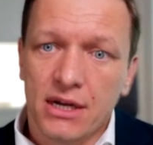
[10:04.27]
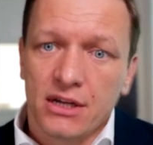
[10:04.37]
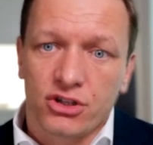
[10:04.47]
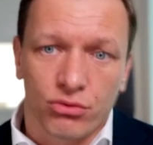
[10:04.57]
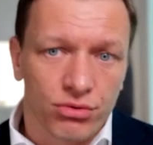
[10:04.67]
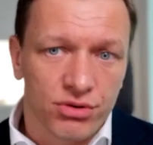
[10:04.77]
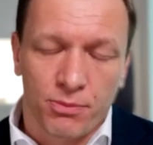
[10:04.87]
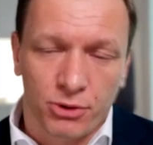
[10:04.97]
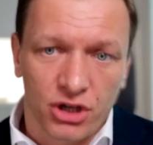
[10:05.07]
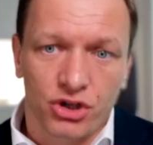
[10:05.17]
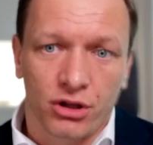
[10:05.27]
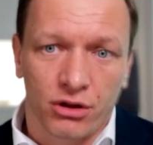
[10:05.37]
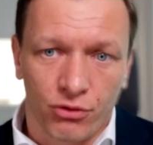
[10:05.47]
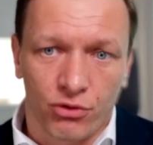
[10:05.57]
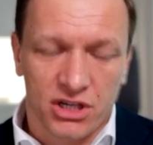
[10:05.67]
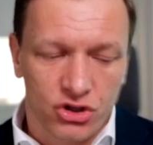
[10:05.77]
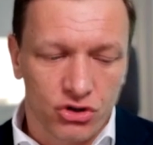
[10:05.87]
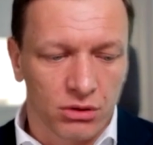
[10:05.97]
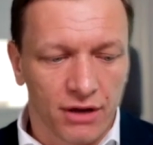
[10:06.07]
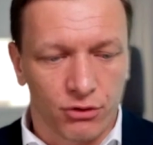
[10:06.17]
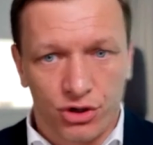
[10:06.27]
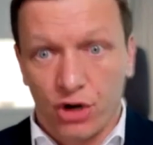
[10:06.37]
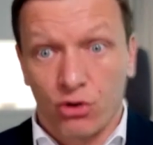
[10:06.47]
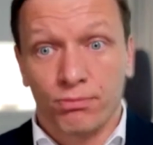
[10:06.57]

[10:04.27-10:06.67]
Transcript: So there is a potential for us to leverage our